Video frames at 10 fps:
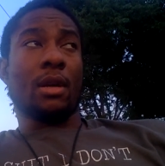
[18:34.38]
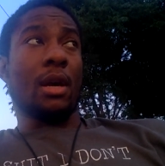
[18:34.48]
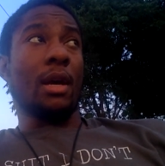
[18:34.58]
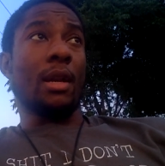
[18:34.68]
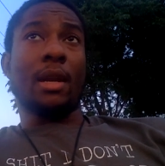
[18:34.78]

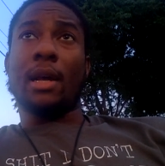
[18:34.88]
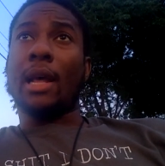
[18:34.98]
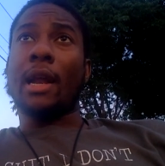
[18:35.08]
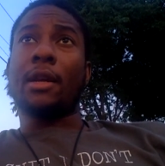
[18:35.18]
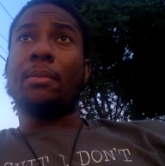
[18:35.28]
And a
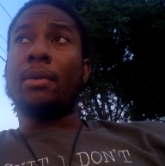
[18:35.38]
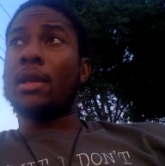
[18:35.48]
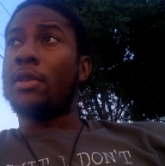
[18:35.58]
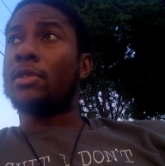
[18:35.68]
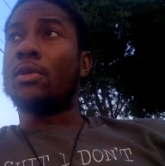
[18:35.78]
lot of the
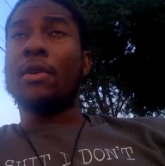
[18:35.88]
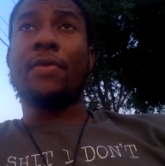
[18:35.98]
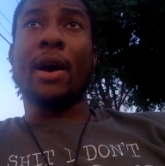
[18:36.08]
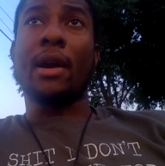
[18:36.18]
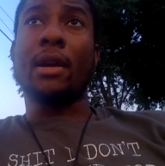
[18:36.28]
brothers doing
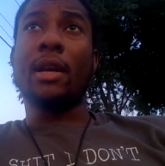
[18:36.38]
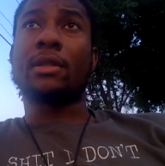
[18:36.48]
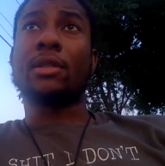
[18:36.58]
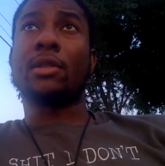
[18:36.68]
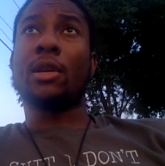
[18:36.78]
fire
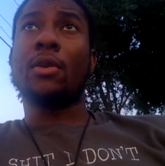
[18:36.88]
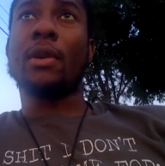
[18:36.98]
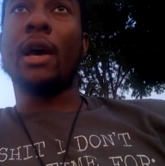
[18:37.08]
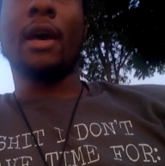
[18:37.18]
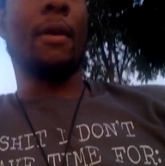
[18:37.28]
lessons on
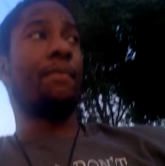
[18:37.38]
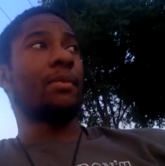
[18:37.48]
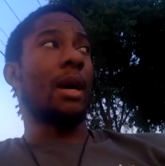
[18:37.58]
that.